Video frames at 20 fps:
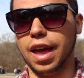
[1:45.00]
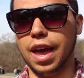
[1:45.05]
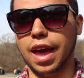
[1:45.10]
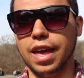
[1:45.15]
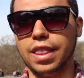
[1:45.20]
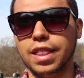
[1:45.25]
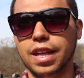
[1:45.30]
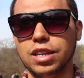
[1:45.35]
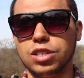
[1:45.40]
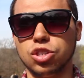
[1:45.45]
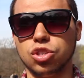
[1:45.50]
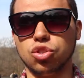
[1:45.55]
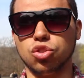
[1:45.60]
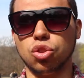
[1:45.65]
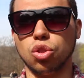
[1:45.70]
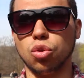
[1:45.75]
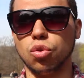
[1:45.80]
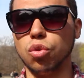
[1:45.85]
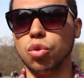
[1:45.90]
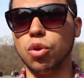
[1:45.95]
And that just
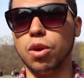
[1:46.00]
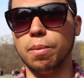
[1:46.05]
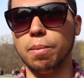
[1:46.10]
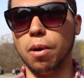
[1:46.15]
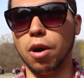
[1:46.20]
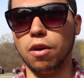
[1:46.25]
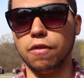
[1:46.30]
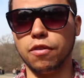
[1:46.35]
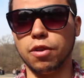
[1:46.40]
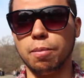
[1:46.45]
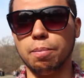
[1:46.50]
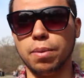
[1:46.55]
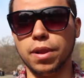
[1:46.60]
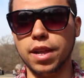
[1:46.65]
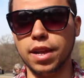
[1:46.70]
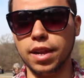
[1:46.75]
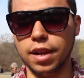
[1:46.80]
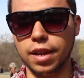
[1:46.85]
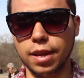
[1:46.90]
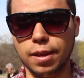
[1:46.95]
threw him off
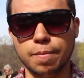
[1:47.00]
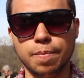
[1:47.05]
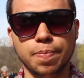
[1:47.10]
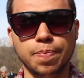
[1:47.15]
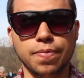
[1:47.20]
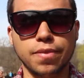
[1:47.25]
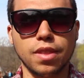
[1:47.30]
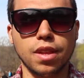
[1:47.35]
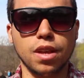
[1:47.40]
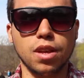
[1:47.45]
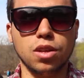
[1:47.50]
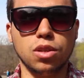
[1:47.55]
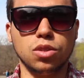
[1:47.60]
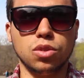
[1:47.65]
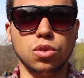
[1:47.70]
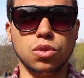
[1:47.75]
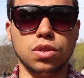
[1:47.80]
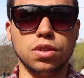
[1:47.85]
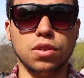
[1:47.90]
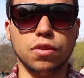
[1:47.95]
completely
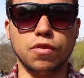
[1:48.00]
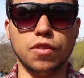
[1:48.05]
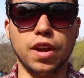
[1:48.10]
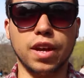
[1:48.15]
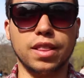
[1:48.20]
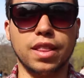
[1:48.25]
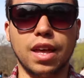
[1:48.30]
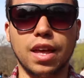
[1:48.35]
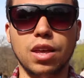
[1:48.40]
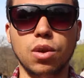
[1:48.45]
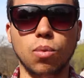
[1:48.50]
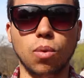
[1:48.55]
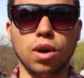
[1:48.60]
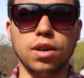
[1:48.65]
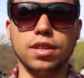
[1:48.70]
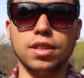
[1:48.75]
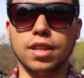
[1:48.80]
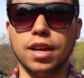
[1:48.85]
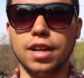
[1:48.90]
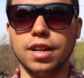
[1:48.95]
due to the fact that he
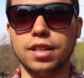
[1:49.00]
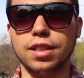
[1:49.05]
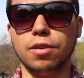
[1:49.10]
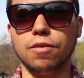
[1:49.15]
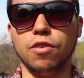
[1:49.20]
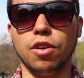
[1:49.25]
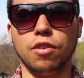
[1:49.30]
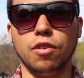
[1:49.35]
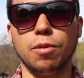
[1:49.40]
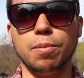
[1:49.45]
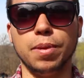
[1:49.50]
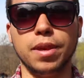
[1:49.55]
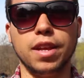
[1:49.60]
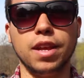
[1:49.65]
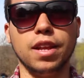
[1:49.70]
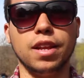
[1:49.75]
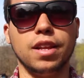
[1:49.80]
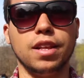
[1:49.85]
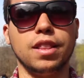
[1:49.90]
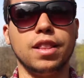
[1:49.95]
wanted that in the very
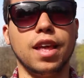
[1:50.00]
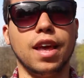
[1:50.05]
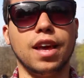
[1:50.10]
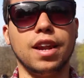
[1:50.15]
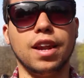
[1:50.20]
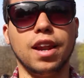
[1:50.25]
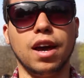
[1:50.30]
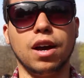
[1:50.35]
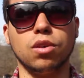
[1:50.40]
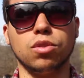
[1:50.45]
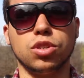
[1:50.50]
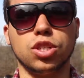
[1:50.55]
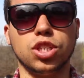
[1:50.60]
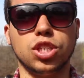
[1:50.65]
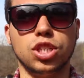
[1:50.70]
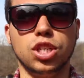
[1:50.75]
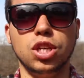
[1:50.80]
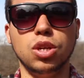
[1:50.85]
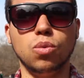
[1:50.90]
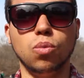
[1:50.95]
beginning, and now
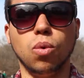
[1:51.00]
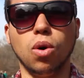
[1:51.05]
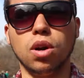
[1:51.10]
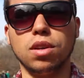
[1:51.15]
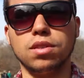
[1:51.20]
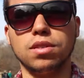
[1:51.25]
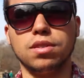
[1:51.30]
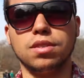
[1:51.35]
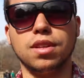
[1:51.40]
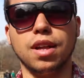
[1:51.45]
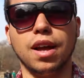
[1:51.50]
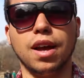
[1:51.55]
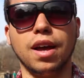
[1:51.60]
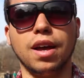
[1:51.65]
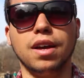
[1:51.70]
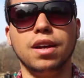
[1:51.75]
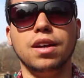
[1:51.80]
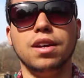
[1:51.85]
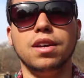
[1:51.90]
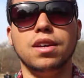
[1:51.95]
she wants that.
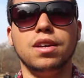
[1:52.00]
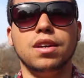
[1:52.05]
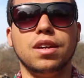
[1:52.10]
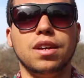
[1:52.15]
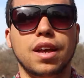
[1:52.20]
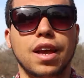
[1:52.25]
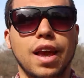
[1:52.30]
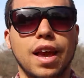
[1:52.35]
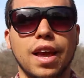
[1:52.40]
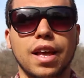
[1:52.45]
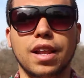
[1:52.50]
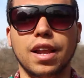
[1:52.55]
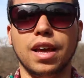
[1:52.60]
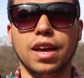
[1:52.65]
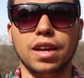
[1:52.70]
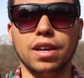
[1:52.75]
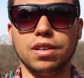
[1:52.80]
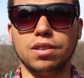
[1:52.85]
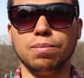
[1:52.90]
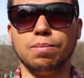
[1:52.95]
And
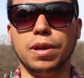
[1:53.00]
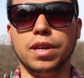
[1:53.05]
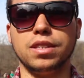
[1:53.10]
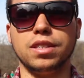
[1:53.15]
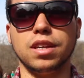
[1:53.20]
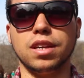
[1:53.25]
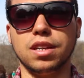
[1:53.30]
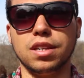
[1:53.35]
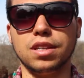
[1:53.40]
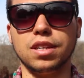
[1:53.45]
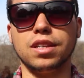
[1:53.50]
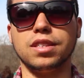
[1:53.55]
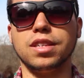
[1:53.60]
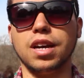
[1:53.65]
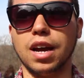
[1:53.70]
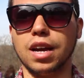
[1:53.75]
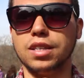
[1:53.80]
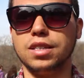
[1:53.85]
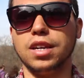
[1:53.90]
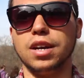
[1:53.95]
basically the
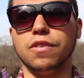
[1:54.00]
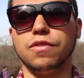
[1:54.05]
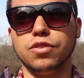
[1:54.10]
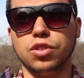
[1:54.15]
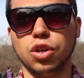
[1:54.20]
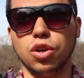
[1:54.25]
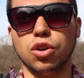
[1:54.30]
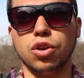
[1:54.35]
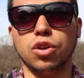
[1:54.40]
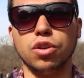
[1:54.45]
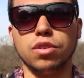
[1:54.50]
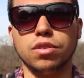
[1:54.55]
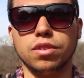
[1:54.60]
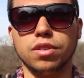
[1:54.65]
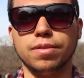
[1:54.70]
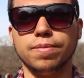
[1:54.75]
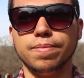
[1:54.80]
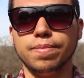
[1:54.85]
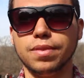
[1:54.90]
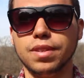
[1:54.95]
tides have turned.
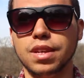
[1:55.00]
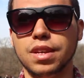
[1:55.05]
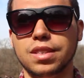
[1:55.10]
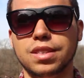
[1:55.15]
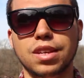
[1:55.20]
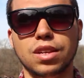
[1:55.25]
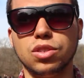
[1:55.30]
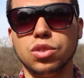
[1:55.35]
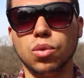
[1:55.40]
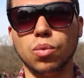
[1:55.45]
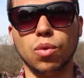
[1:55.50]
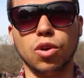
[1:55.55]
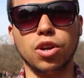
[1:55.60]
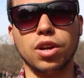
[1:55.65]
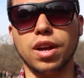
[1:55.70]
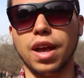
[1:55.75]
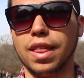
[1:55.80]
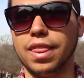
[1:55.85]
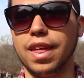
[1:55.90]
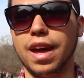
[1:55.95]
Doesn't
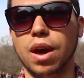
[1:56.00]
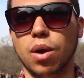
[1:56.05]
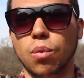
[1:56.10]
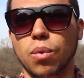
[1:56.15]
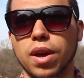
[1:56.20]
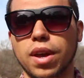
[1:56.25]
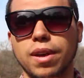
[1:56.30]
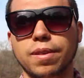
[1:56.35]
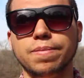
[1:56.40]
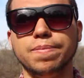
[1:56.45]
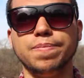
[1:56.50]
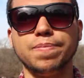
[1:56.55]
work that way.